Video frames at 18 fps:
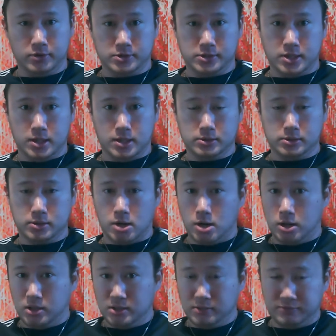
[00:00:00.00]
sales,
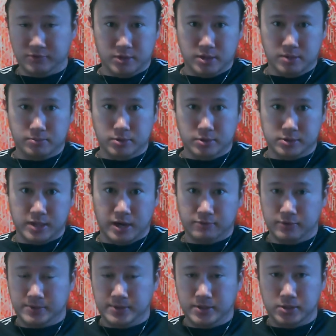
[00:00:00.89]
all of your numbers,
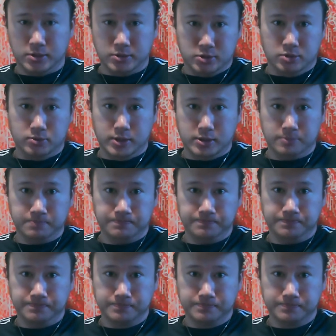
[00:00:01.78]
everything you're doing,